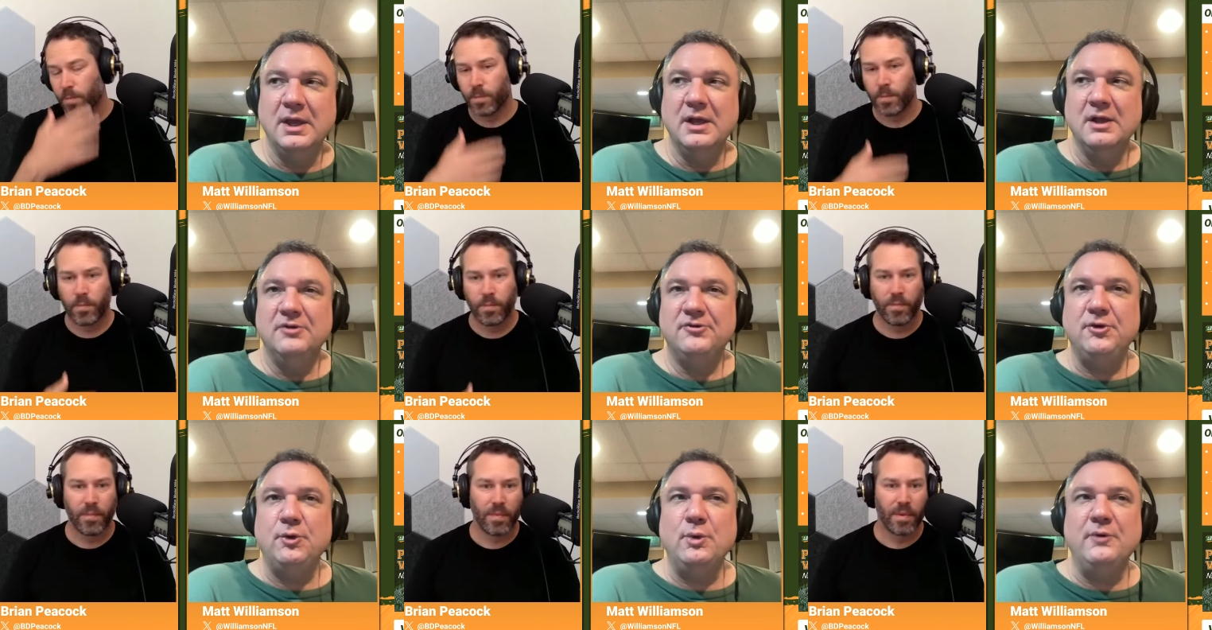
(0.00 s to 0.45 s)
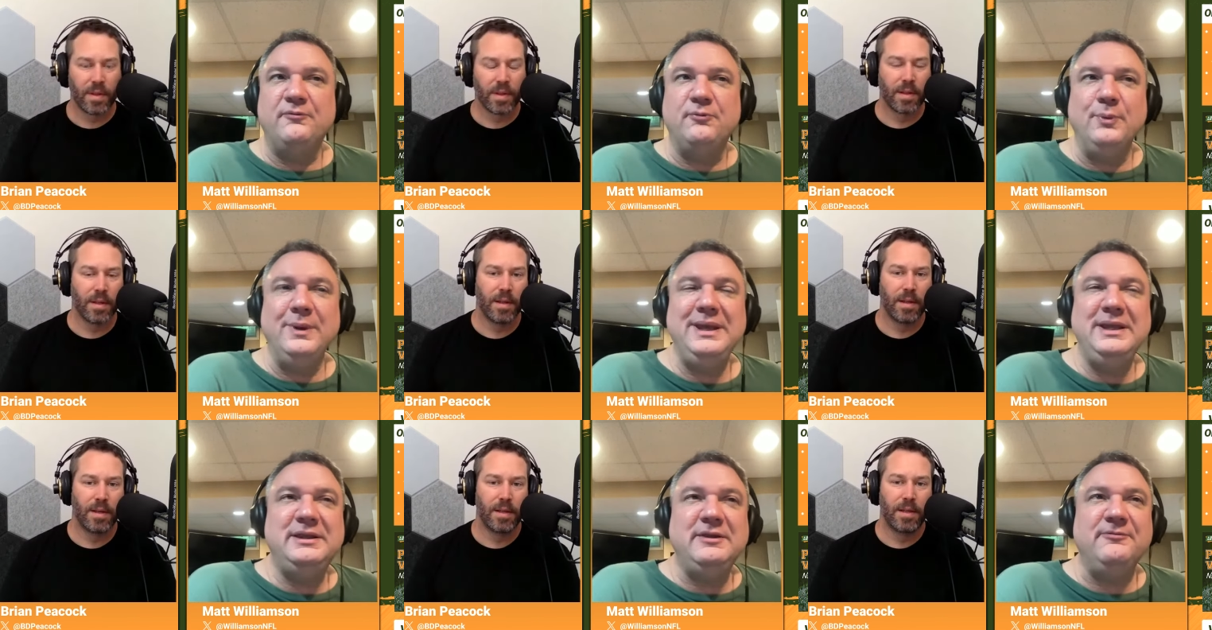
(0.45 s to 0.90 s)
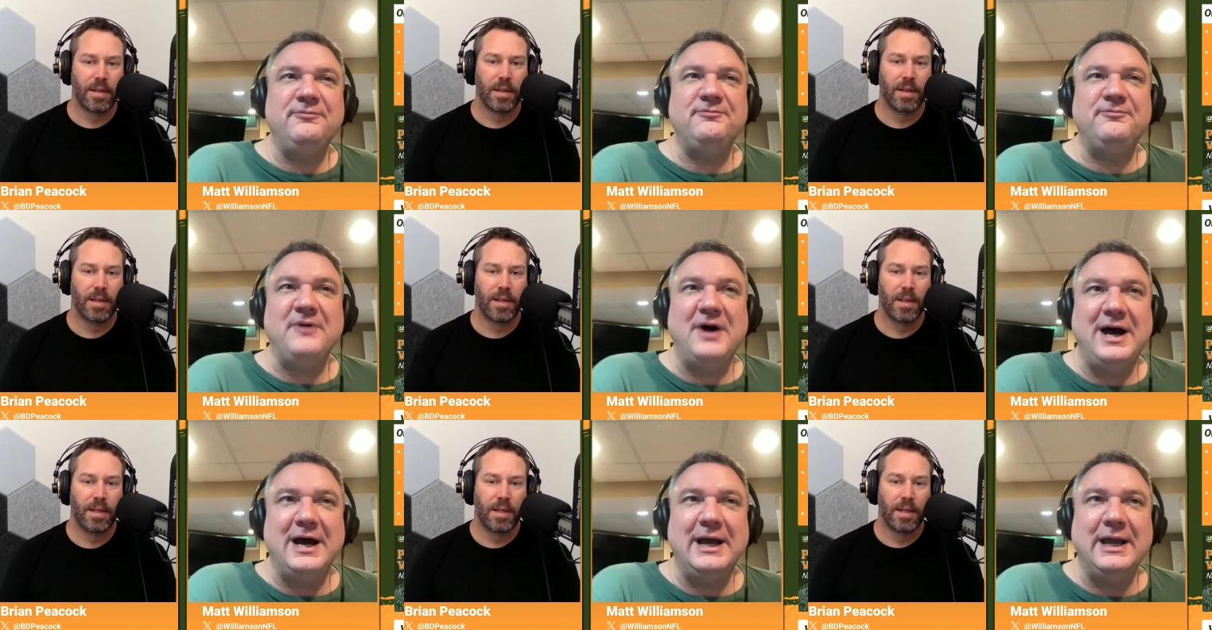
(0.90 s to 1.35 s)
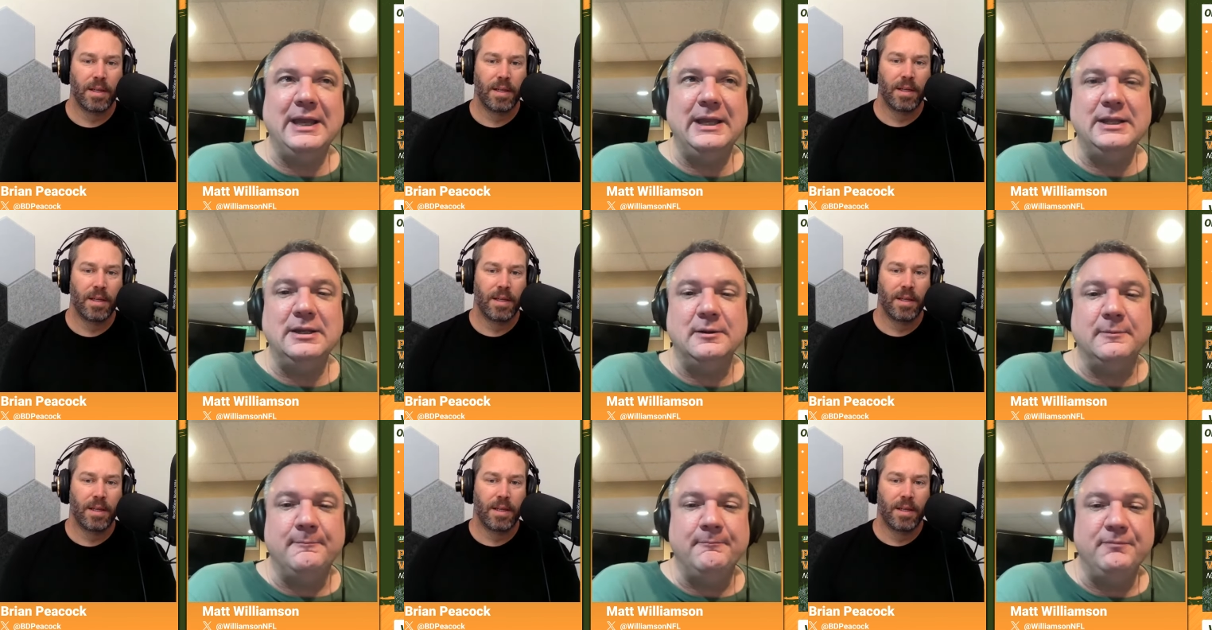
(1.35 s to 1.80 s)
Speaker 1: So if we
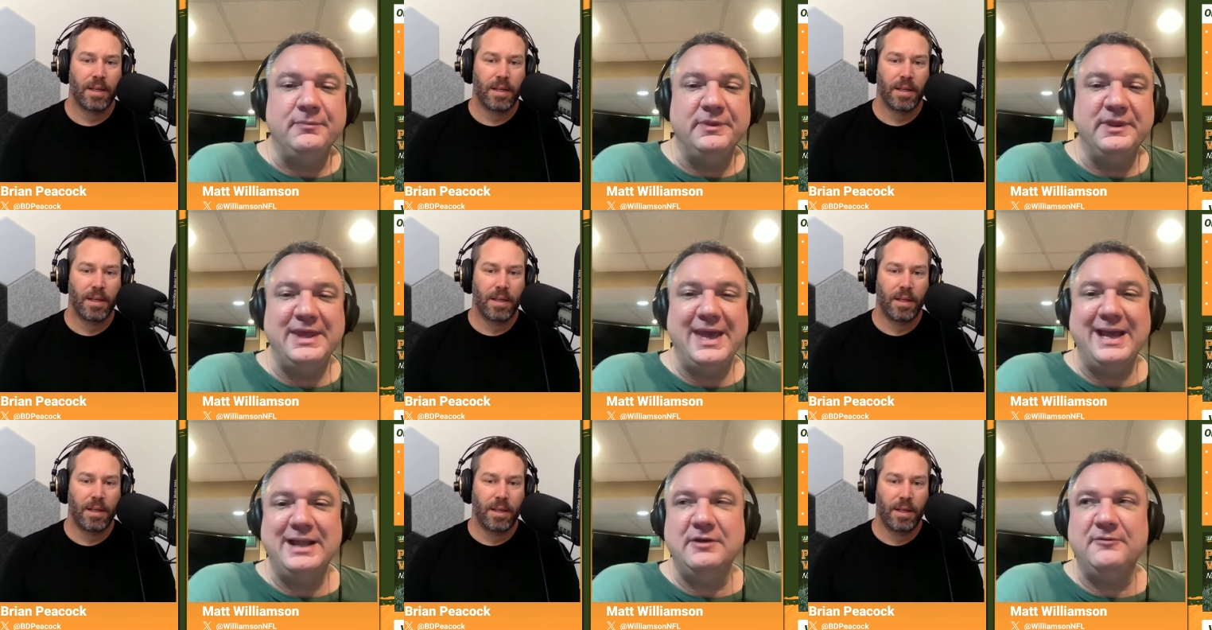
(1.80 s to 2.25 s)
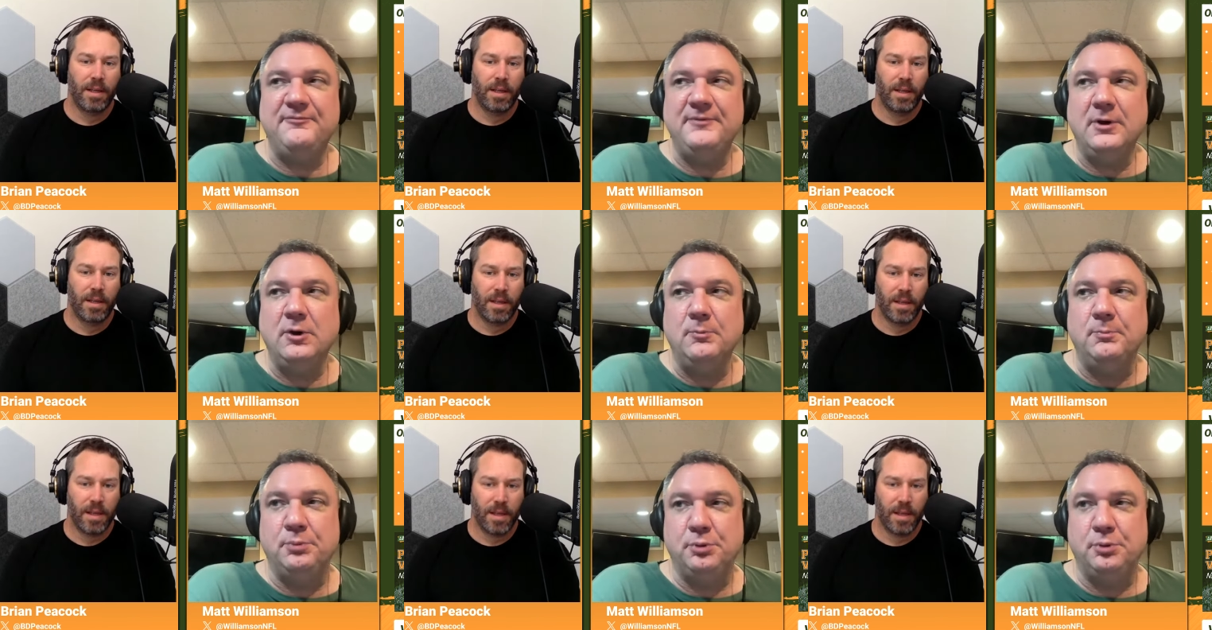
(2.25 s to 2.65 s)
define the NFL